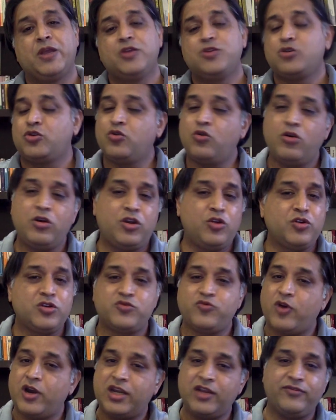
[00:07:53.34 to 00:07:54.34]
So don't use
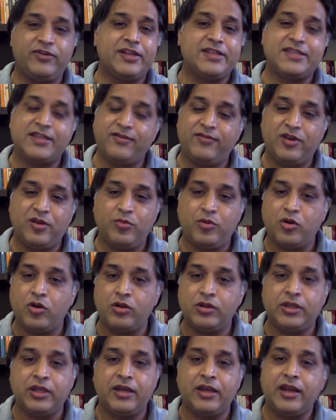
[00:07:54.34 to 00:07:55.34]
whatever is available
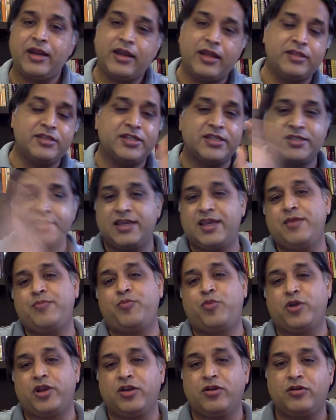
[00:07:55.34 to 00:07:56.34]
on the net and just keep
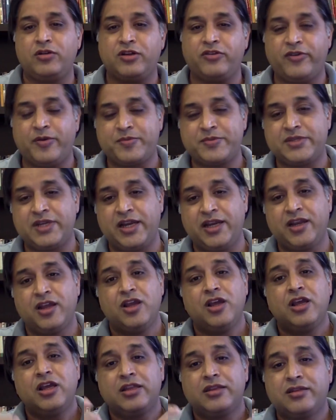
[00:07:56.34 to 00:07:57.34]
putting on your website.
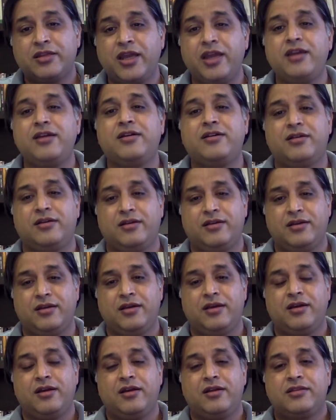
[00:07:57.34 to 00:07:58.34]

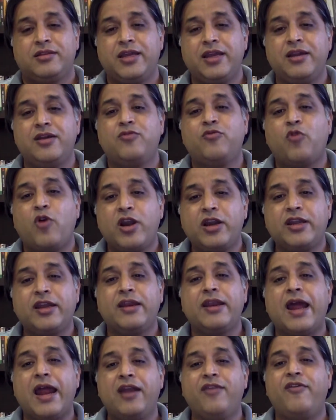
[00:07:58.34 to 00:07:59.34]
Think what
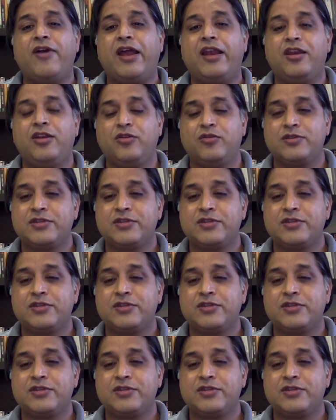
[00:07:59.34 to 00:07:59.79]
can add value.